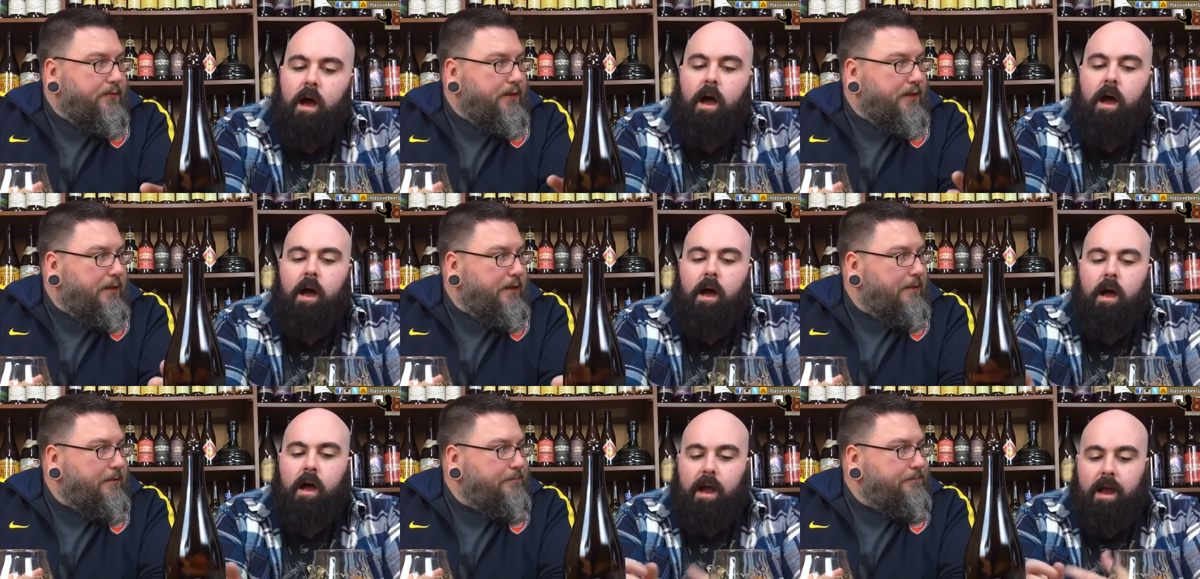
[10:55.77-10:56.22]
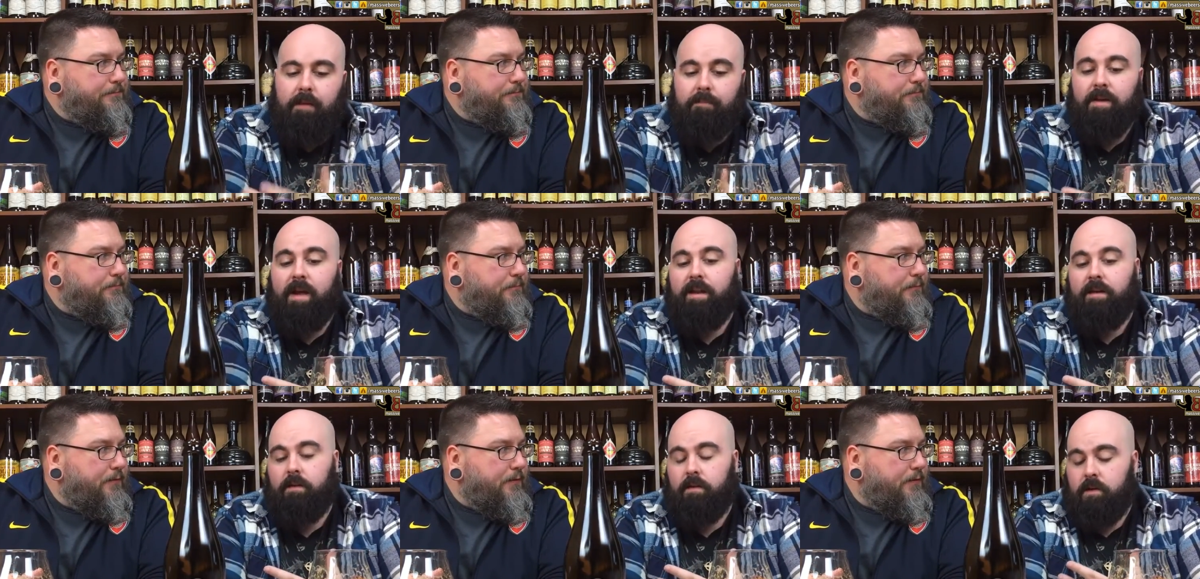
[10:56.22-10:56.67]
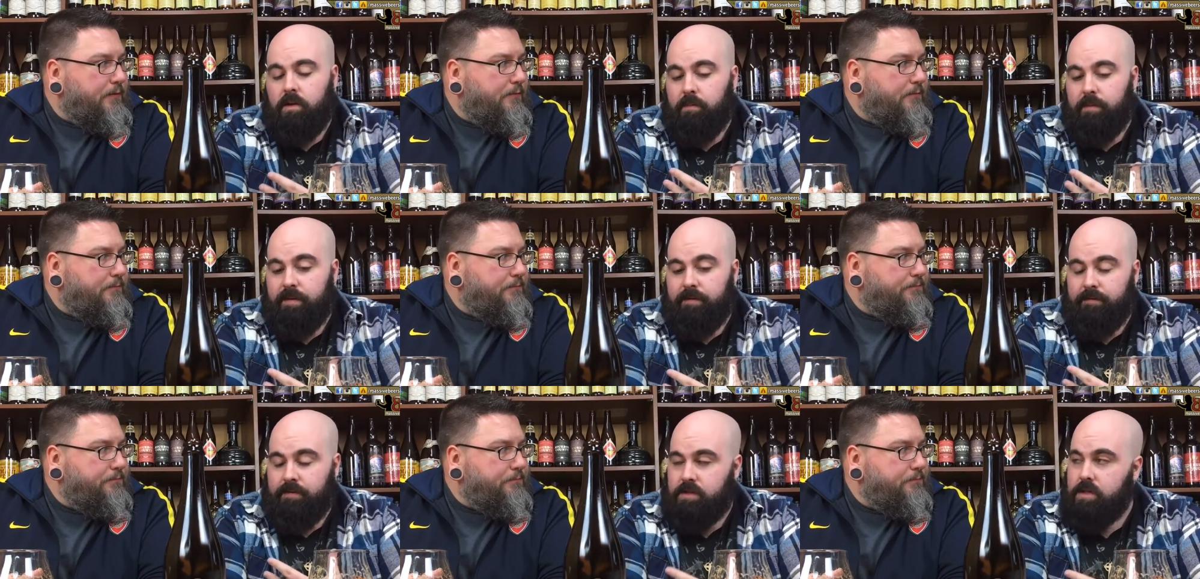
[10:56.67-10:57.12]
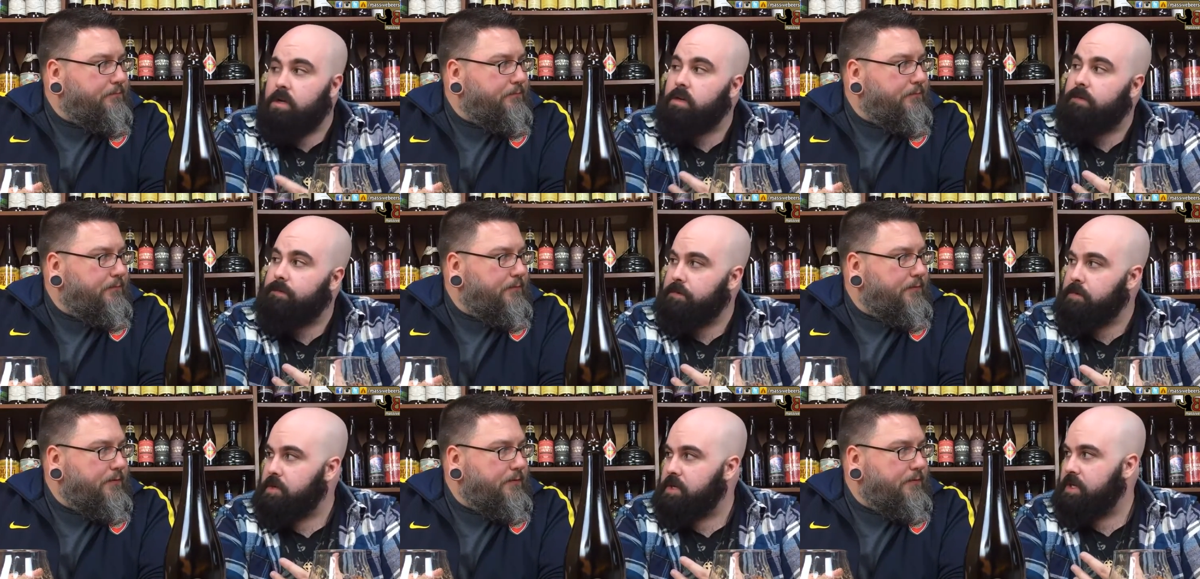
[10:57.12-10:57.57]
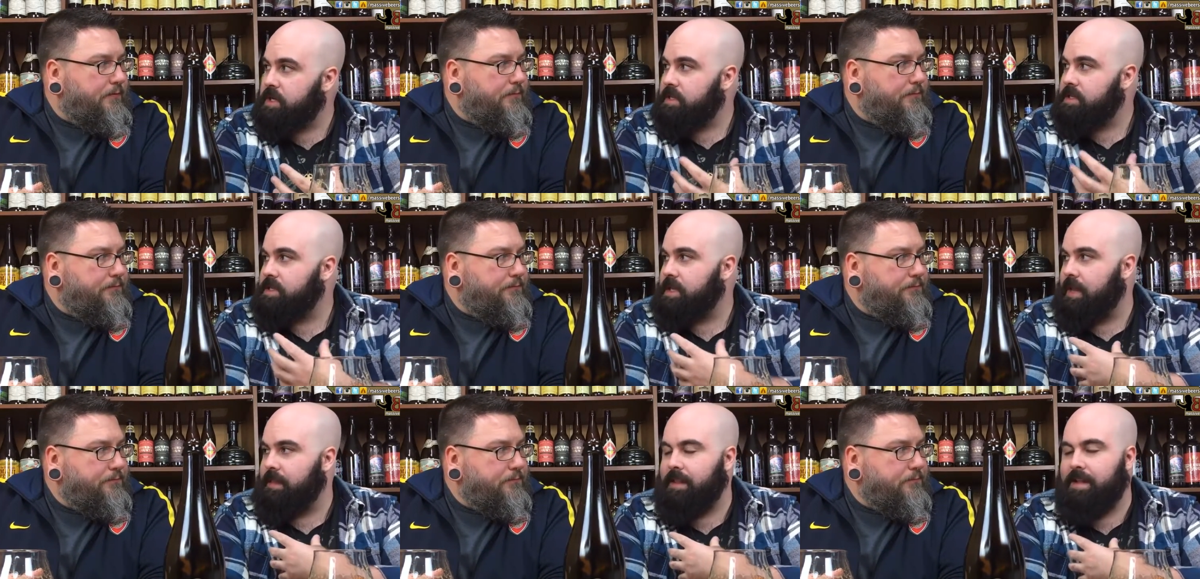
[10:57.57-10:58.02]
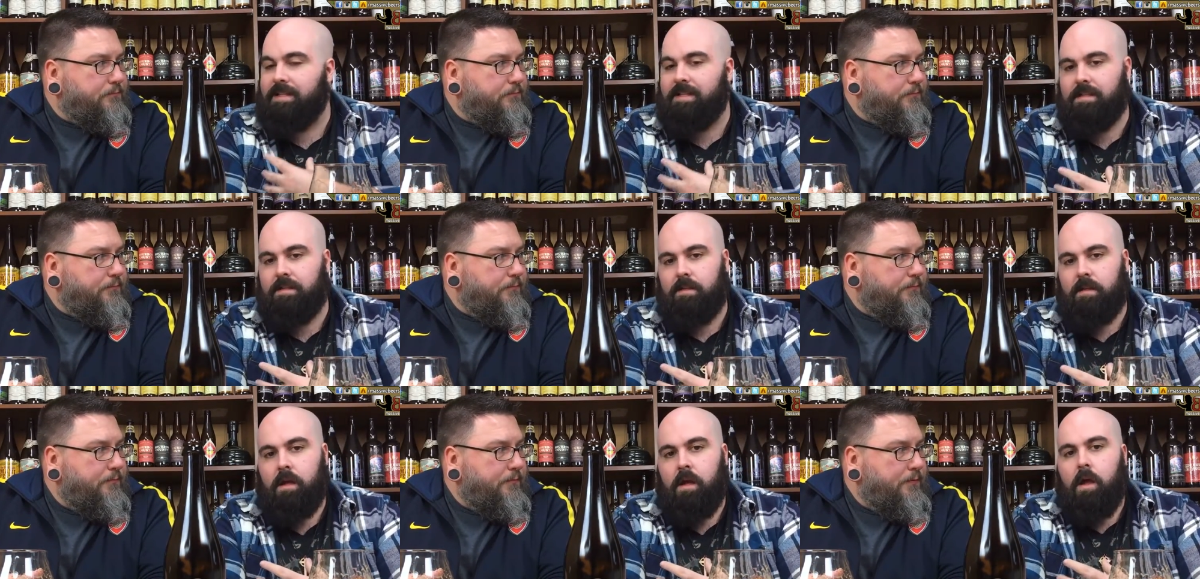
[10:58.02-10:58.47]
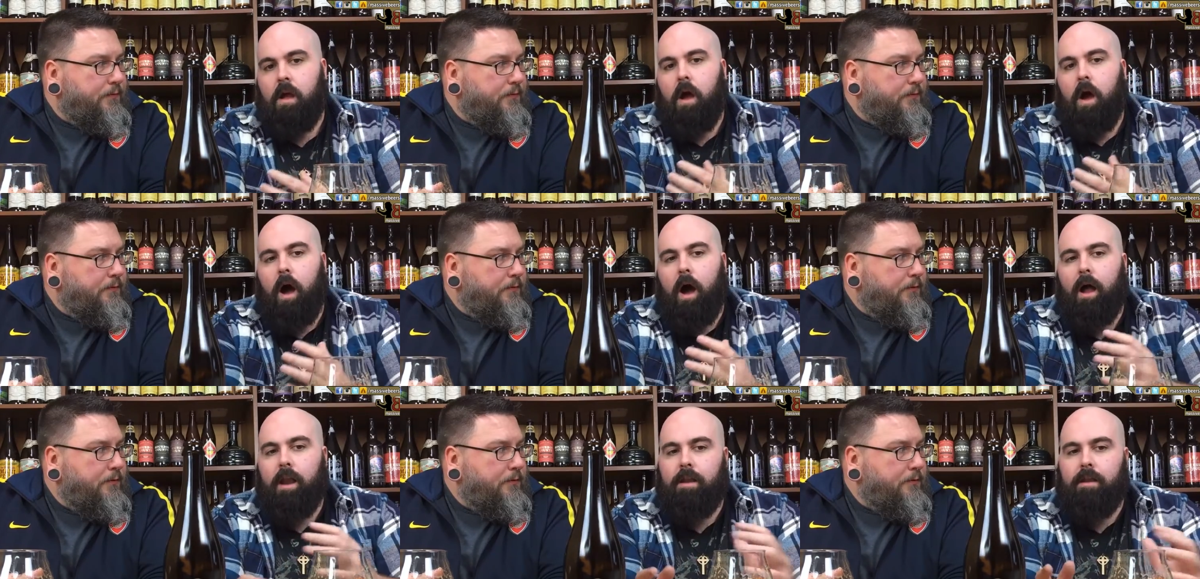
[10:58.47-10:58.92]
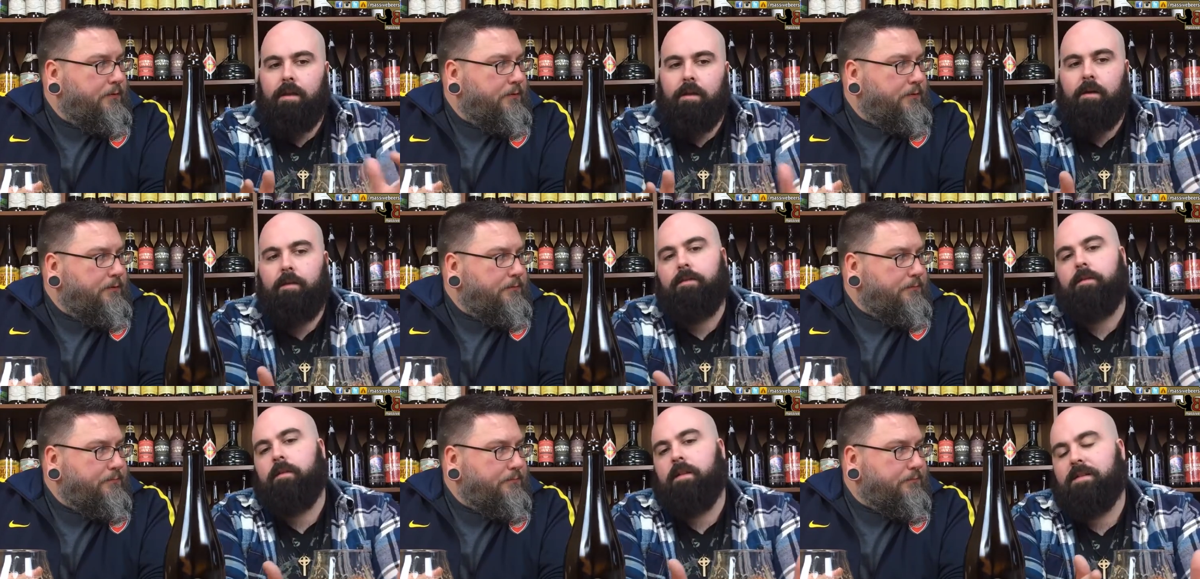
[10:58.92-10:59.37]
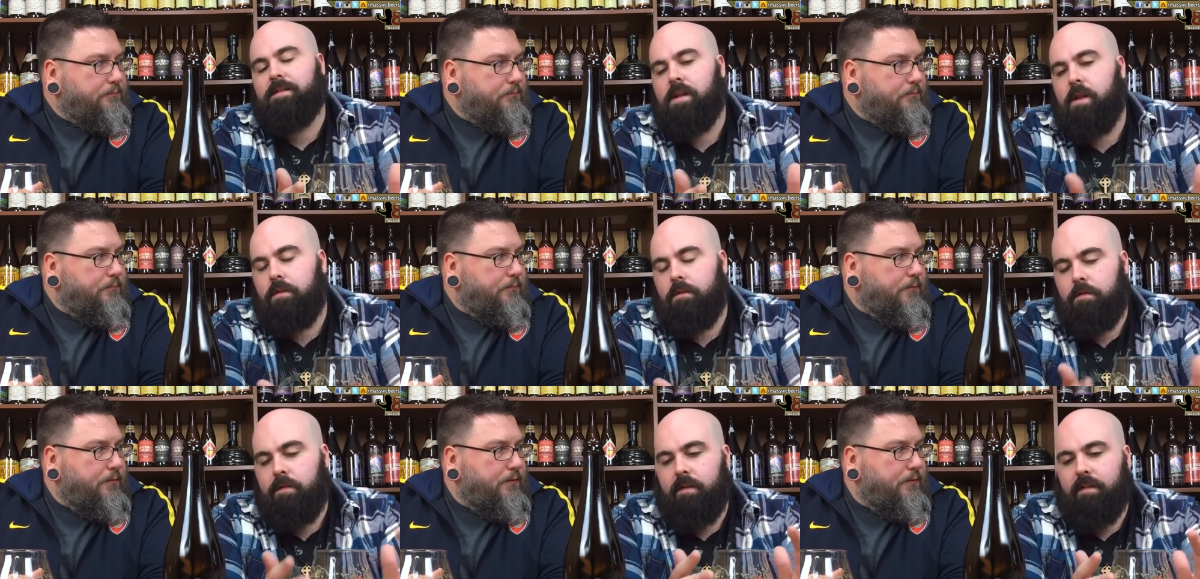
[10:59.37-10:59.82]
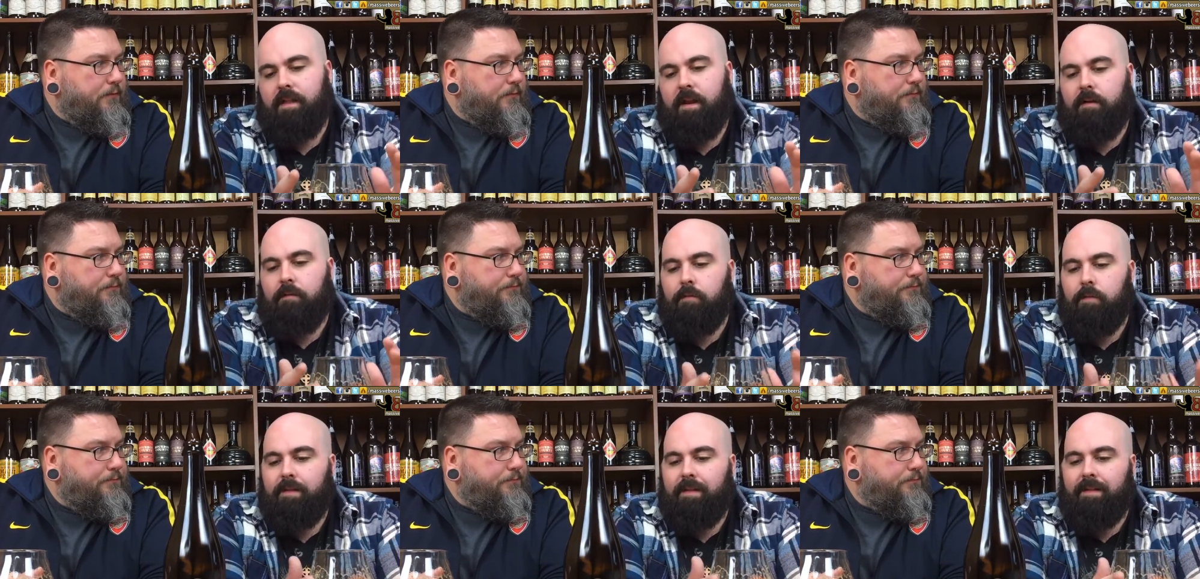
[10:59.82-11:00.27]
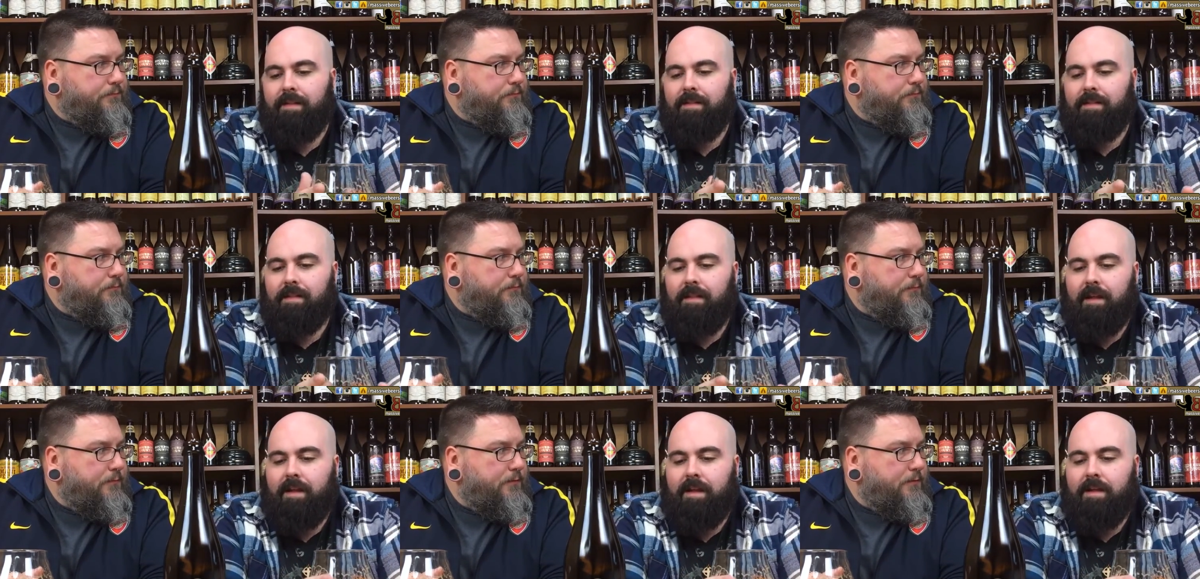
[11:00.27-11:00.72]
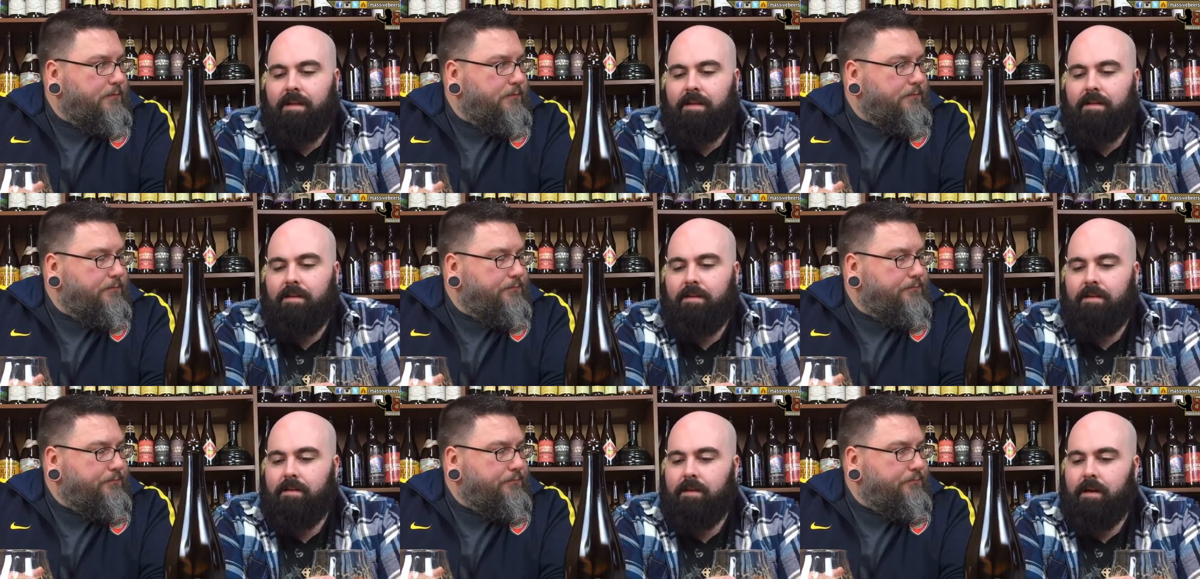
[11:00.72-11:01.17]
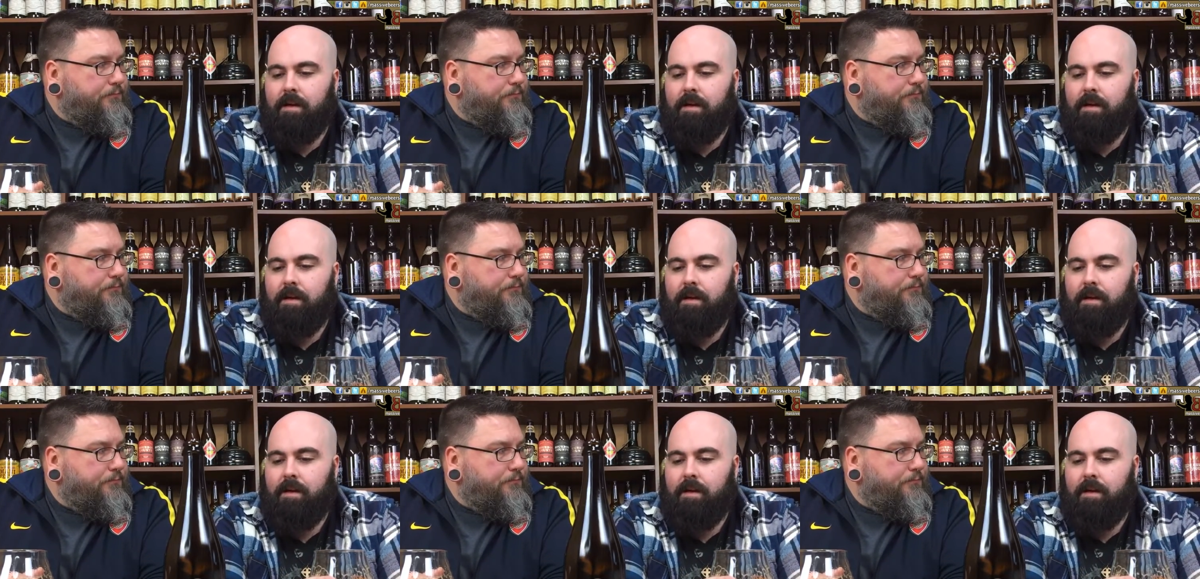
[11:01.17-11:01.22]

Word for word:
Speaker 1: I am getting a little bit of a dark fruitiness, and that's another thing that I really like,